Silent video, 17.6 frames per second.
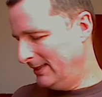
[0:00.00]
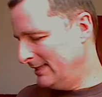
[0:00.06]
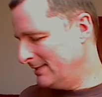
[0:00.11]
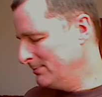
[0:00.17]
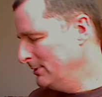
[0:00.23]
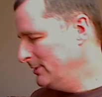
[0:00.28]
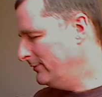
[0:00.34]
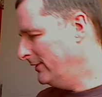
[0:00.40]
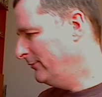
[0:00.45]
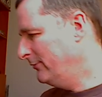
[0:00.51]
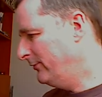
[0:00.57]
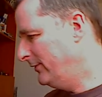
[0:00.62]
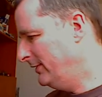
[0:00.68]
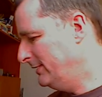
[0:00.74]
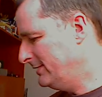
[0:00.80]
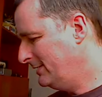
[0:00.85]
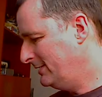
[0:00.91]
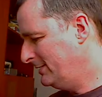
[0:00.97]
let's move on
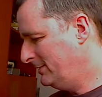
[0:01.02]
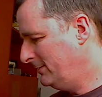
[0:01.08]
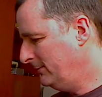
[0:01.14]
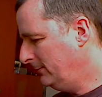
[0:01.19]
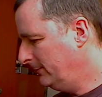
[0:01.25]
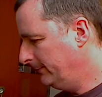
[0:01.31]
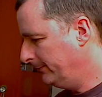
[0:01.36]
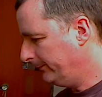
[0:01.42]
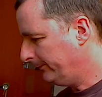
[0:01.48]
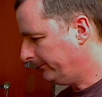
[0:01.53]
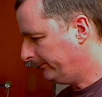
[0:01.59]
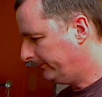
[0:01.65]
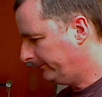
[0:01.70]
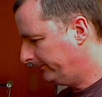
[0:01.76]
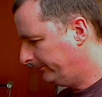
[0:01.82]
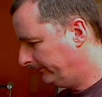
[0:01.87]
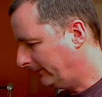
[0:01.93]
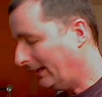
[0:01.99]
first to,
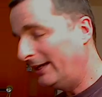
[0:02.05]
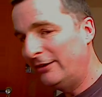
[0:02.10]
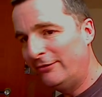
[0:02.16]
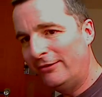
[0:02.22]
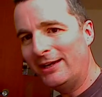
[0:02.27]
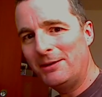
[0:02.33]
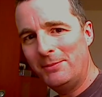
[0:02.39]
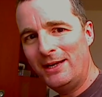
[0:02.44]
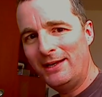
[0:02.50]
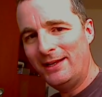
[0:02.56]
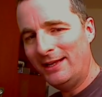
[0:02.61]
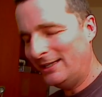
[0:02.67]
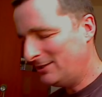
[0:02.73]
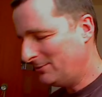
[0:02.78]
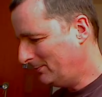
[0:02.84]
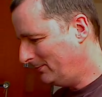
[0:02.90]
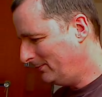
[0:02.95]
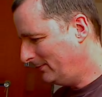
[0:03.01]
and I recommend
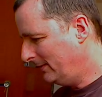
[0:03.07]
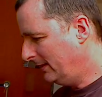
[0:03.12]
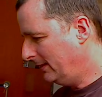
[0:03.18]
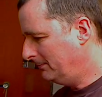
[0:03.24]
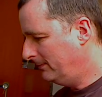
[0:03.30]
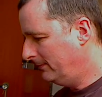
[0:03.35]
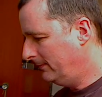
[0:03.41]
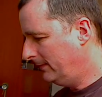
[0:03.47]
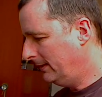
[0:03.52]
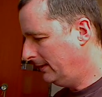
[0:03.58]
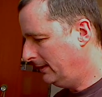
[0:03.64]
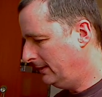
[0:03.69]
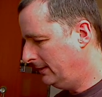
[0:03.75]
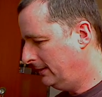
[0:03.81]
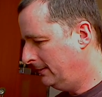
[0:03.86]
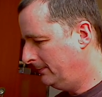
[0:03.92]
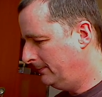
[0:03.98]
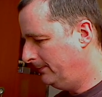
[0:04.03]
that
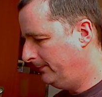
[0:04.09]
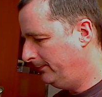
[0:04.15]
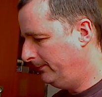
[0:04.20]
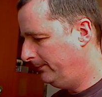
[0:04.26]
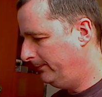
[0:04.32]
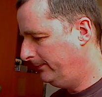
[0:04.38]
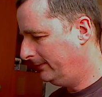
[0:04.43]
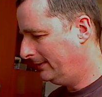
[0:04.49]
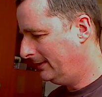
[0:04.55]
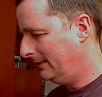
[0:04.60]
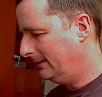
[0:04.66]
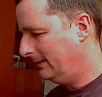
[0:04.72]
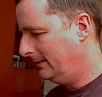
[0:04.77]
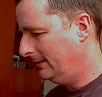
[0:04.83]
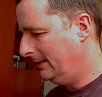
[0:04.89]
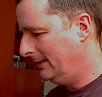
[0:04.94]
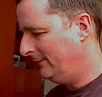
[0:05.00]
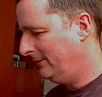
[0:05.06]

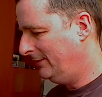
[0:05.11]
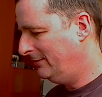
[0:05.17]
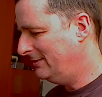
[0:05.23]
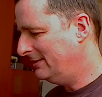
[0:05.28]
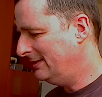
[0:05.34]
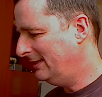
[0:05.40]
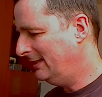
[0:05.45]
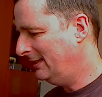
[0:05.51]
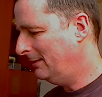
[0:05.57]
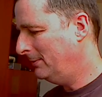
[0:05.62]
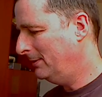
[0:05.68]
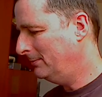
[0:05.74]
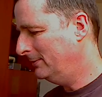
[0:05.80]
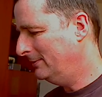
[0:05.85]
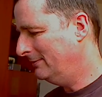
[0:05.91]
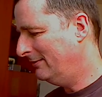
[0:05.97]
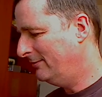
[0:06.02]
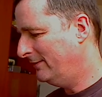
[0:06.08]
if you're interested in a
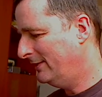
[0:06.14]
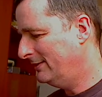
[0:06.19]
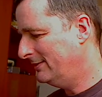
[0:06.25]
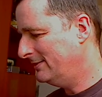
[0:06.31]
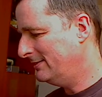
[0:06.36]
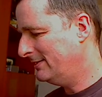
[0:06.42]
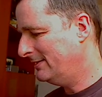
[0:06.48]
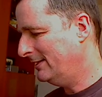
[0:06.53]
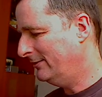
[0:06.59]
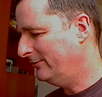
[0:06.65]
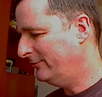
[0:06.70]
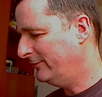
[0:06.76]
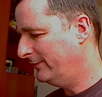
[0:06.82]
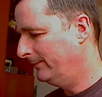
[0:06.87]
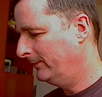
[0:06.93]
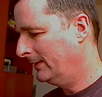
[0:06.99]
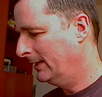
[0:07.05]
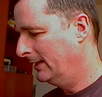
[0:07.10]
bit more advanced stuff.
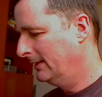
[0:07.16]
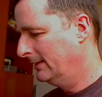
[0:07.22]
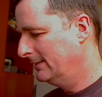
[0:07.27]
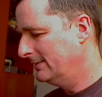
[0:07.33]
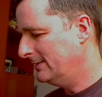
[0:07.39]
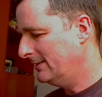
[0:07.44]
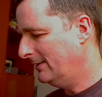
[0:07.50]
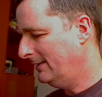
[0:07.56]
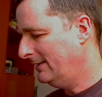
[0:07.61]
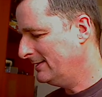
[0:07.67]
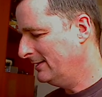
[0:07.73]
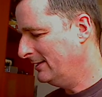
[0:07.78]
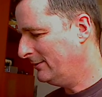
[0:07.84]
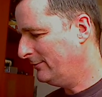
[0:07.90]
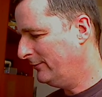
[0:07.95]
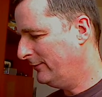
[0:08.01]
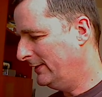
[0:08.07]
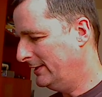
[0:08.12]
So let's
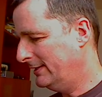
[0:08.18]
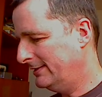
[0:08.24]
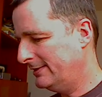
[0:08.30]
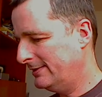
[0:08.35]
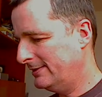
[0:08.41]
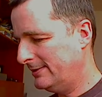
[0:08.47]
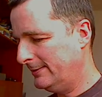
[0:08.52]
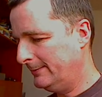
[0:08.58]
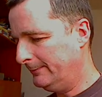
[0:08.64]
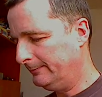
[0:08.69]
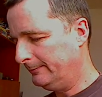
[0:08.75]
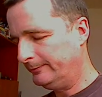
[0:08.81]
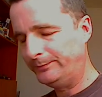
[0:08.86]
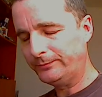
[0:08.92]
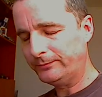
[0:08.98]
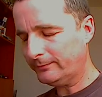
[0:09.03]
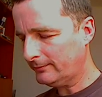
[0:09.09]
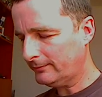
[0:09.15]
look first
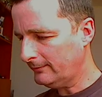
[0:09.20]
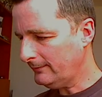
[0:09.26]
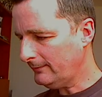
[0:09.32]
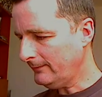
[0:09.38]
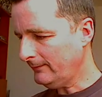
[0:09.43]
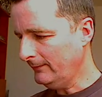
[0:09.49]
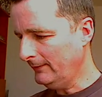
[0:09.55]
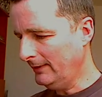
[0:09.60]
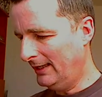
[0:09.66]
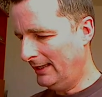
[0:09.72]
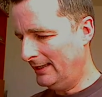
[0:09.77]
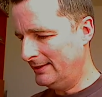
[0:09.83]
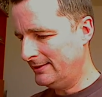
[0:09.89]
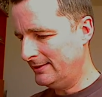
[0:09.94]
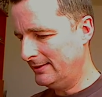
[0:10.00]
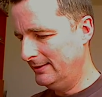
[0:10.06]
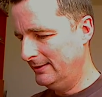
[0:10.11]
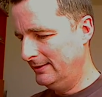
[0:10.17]

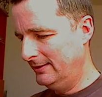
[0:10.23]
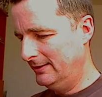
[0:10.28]
at